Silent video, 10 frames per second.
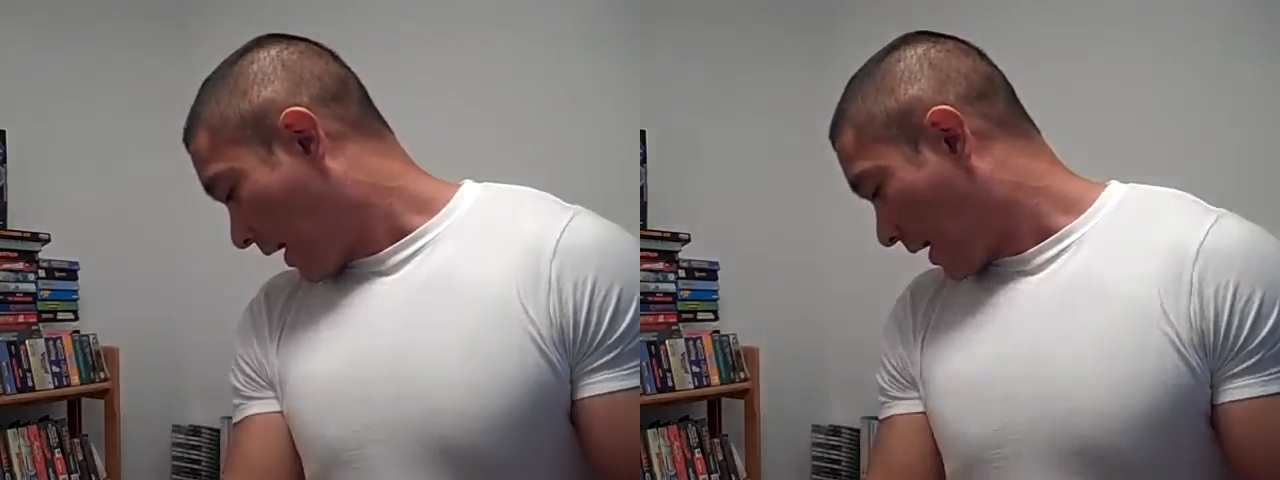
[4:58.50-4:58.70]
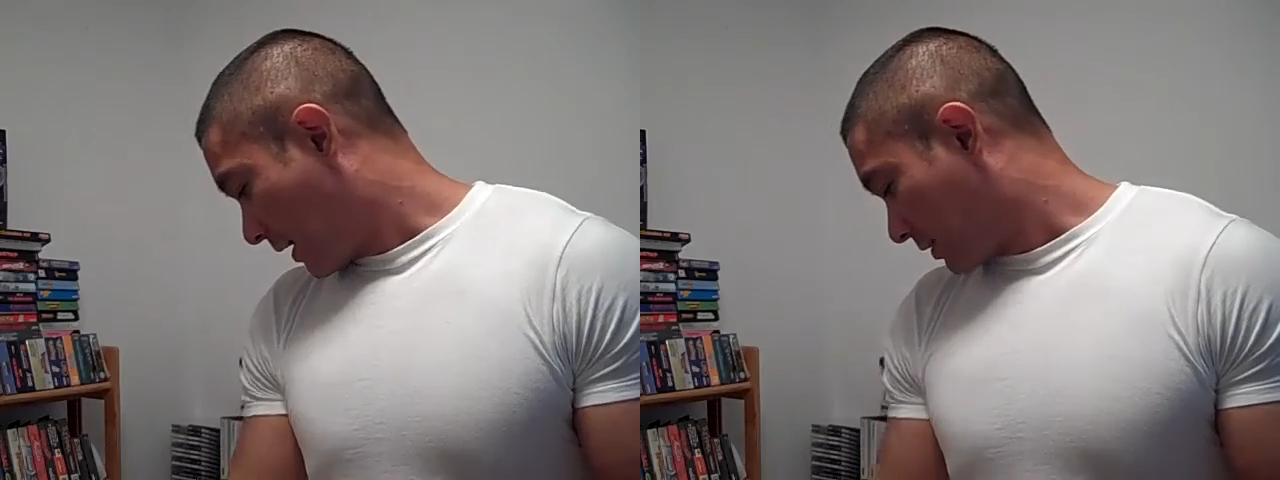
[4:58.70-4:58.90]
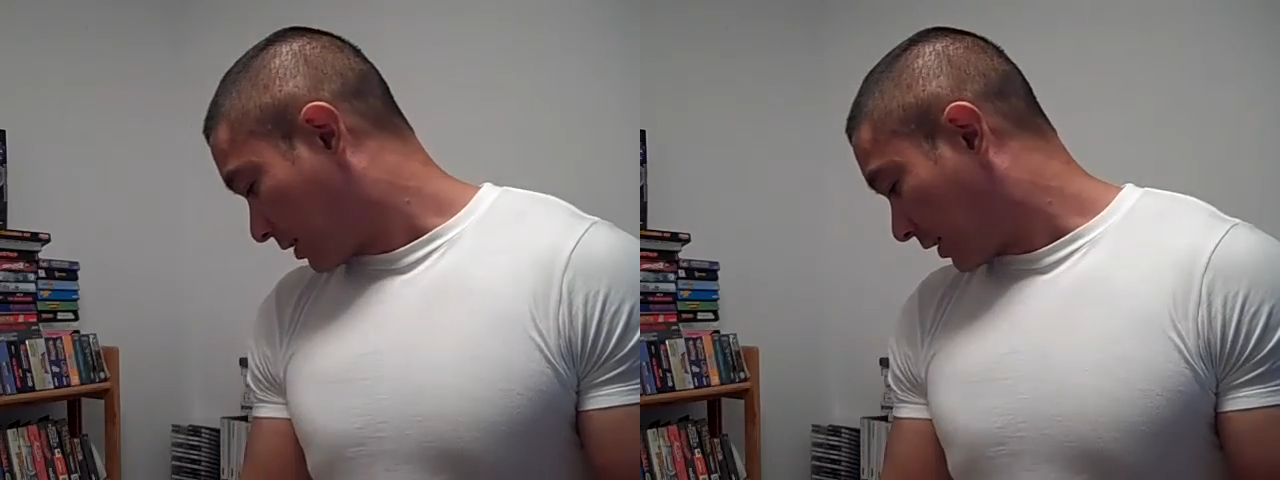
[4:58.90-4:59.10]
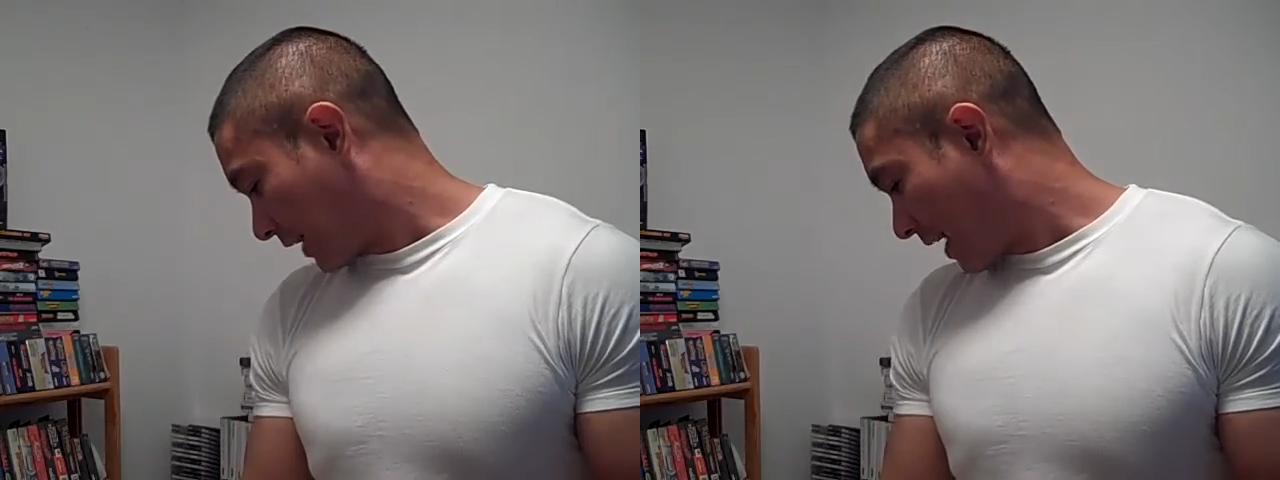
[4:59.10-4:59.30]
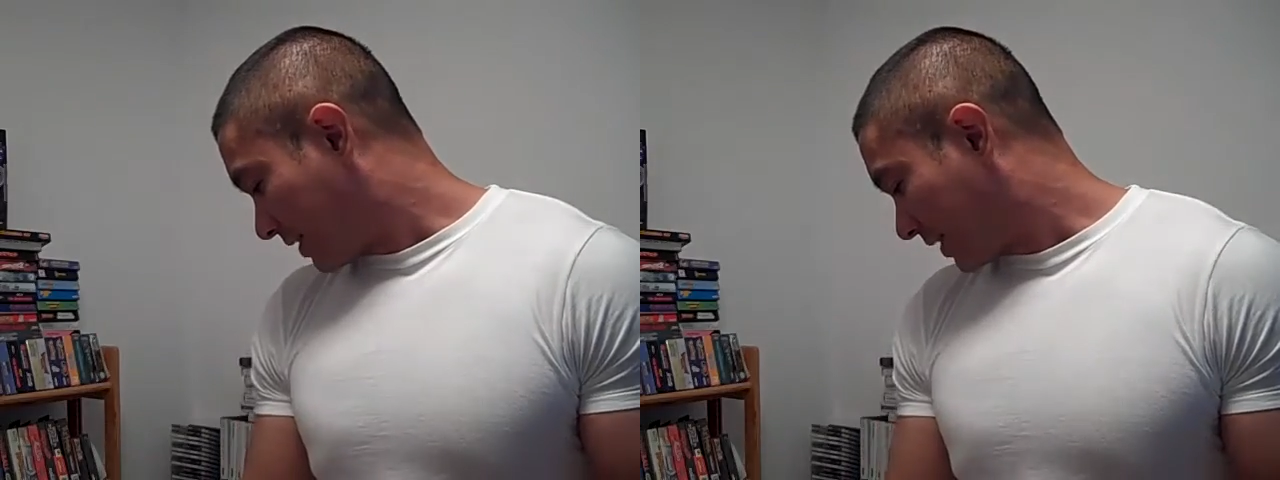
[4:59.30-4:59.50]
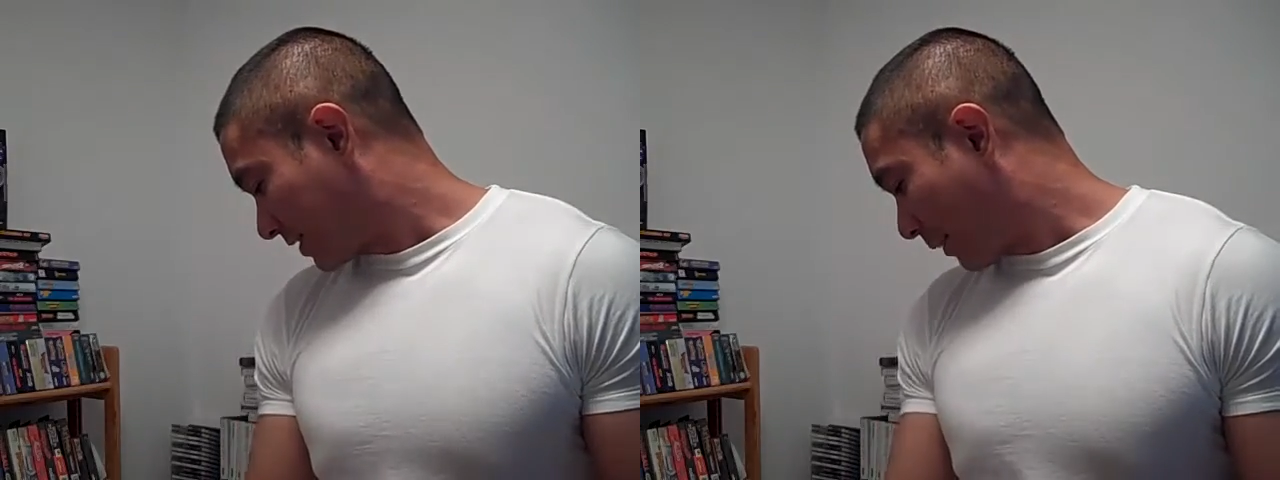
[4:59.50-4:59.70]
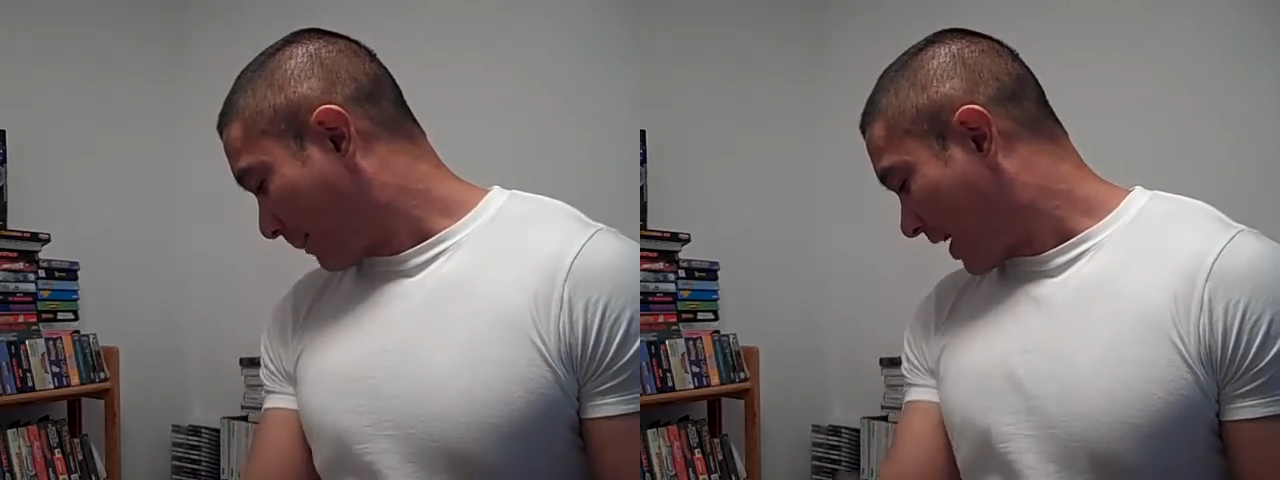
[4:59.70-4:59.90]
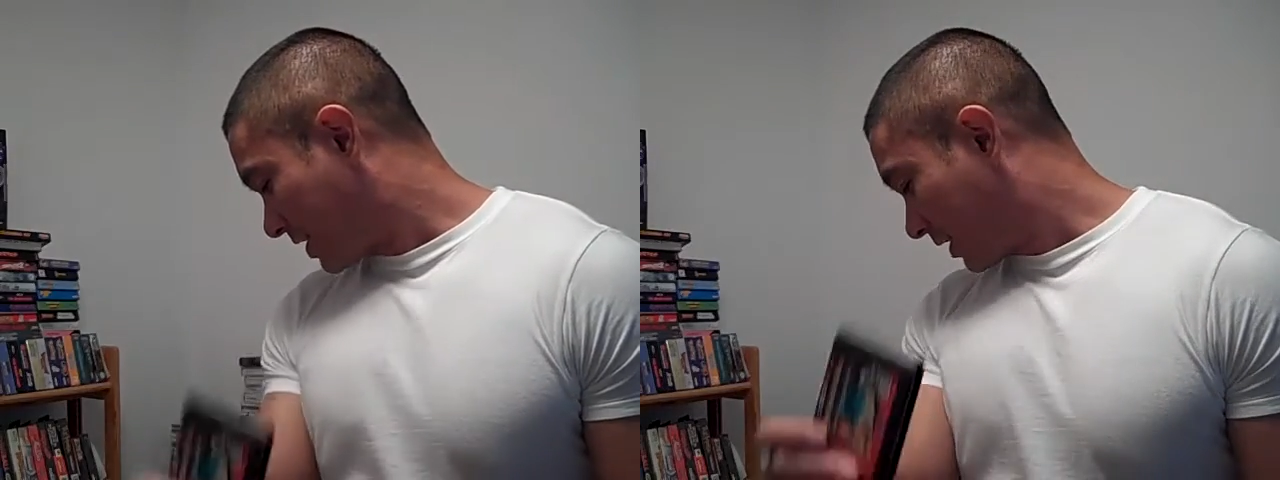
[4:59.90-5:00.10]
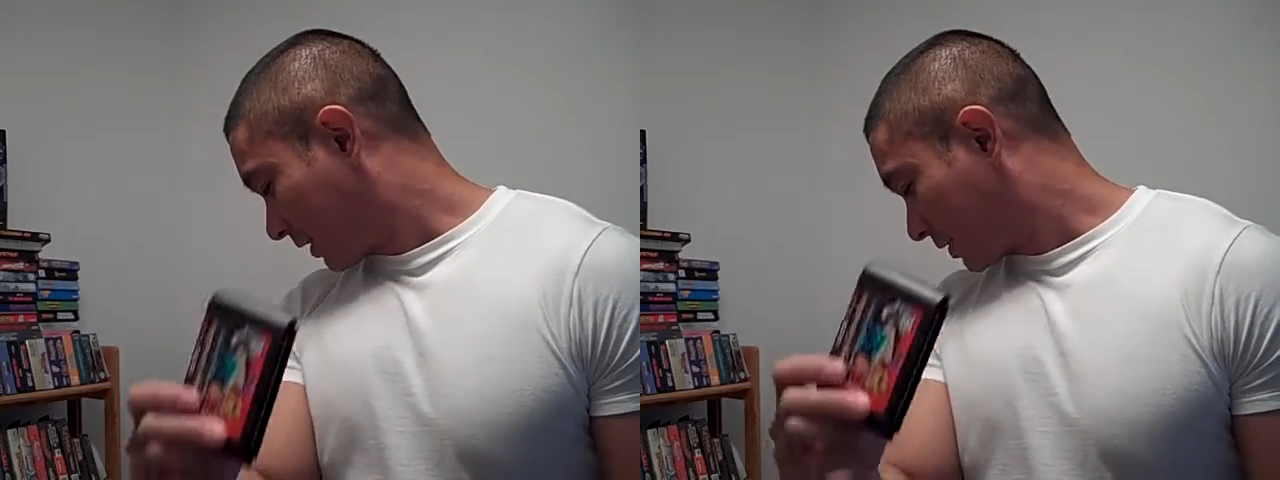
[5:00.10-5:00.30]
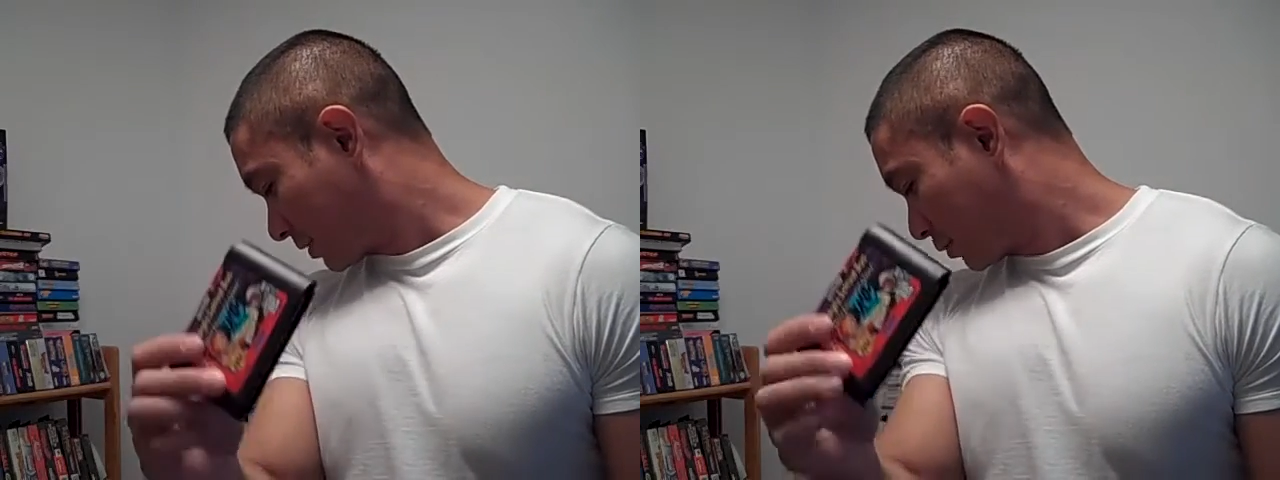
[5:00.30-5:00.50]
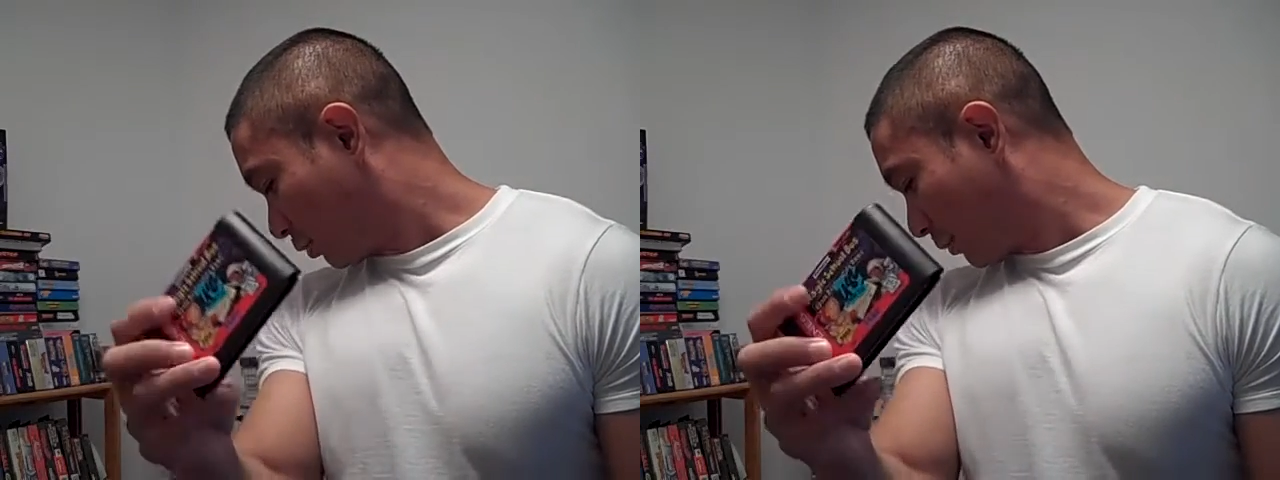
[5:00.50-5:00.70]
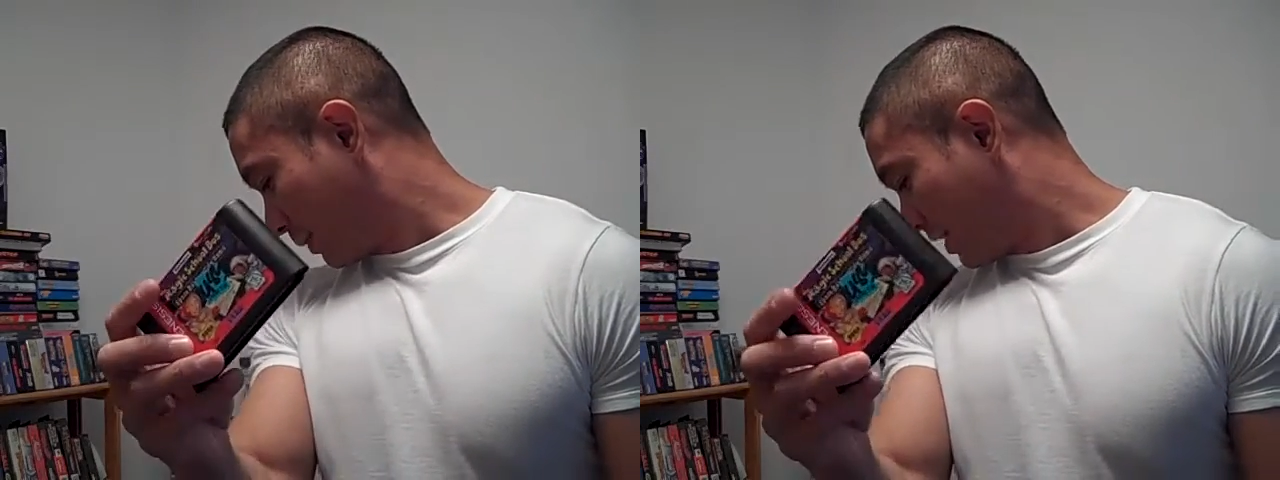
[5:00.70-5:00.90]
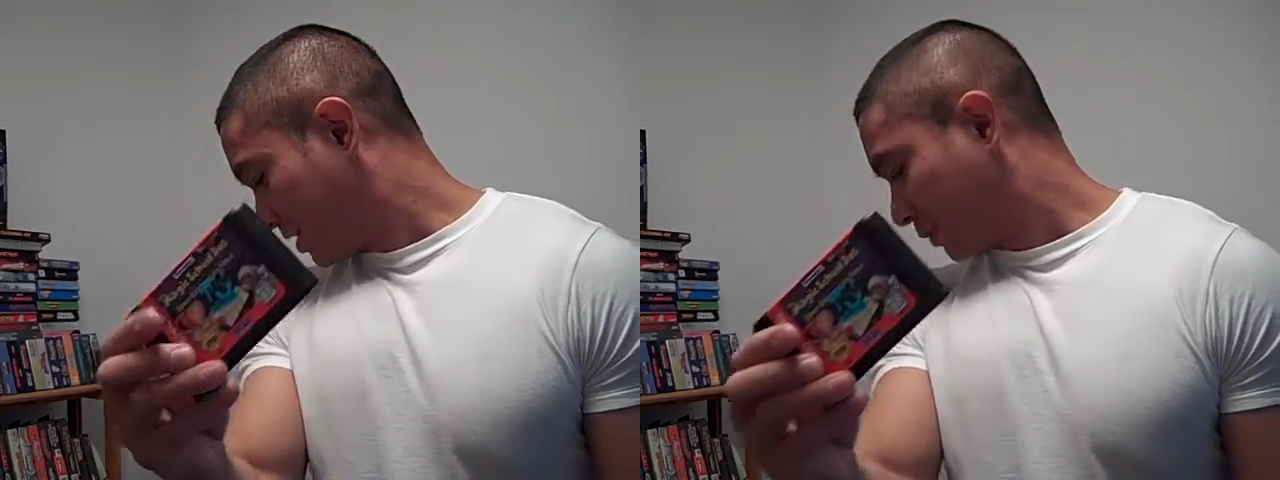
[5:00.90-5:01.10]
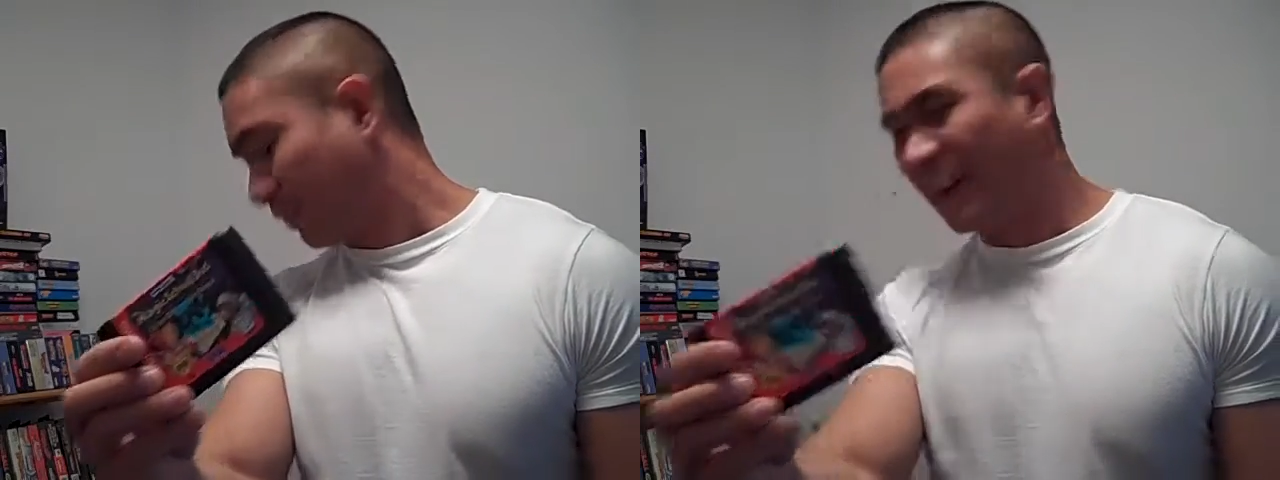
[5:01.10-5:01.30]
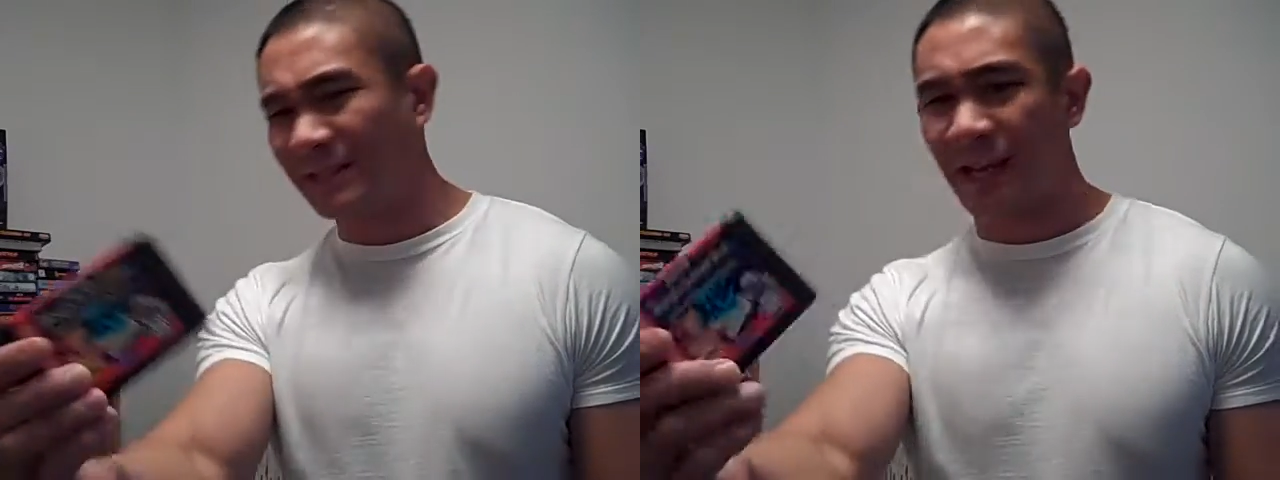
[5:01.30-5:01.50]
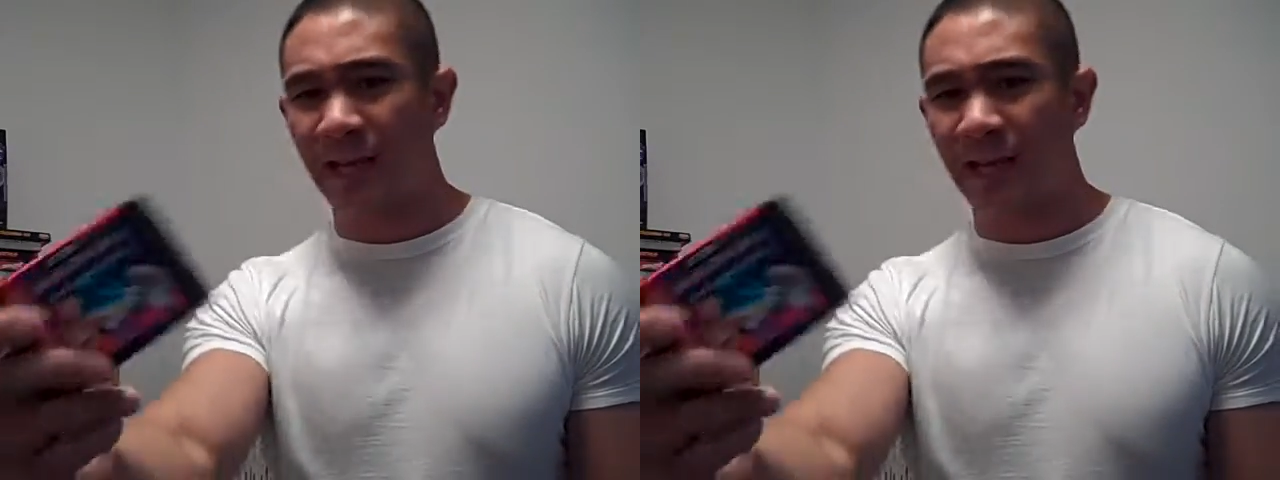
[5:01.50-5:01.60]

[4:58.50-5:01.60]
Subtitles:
and Scholastic's The Magic School Bus Space